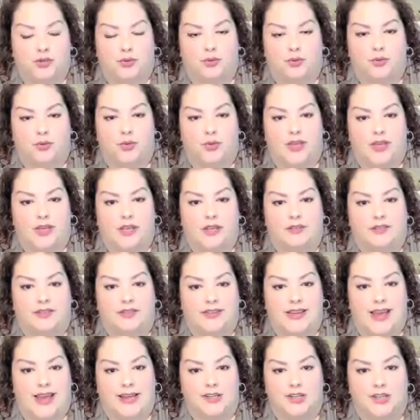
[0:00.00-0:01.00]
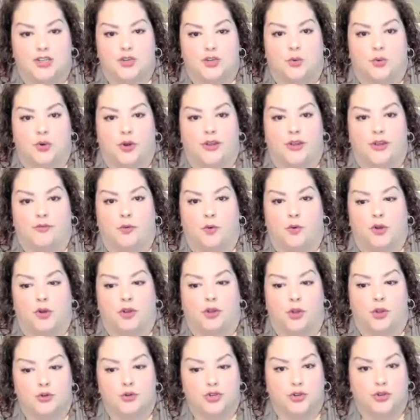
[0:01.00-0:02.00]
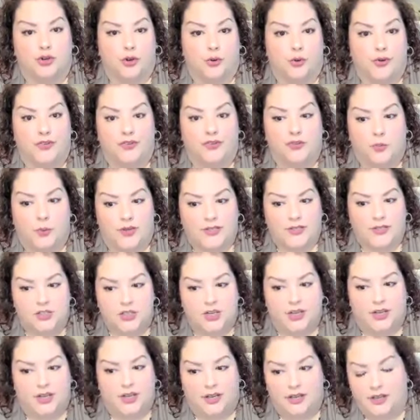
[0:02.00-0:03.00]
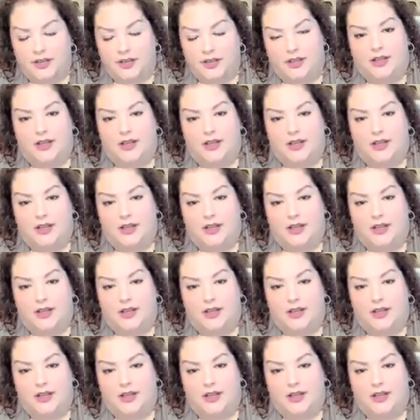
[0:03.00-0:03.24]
to the statutory foreclosure notice question.